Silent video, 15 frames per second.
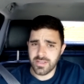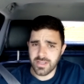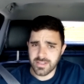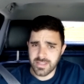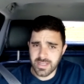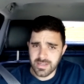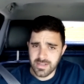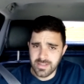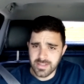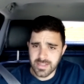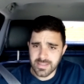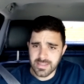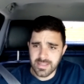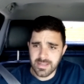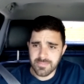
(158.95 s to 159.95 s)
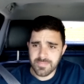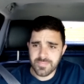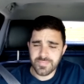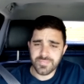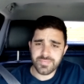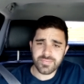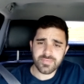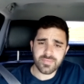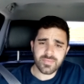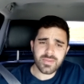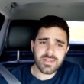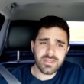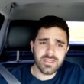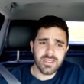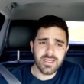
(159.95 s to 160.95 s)
So you can take a look at that.
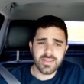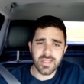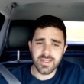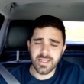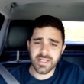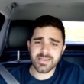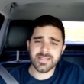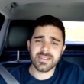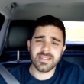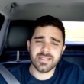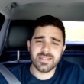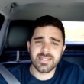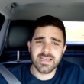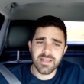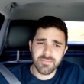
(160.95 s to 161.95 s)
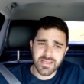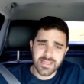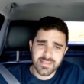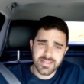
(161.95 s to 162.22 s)
The next thing is the CME.